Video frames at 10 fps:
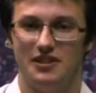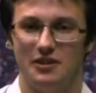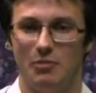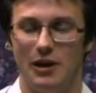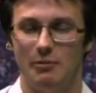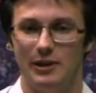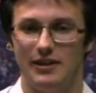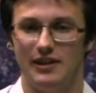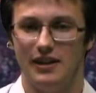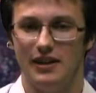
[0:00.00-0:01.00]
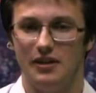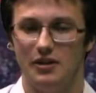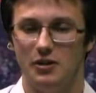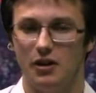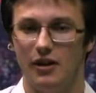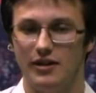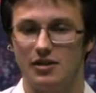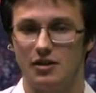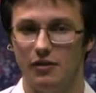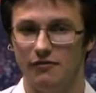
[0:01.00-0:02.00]
that maybe you guys
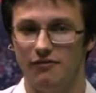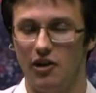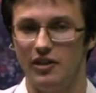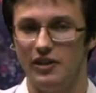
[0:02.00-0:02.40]
couldn't find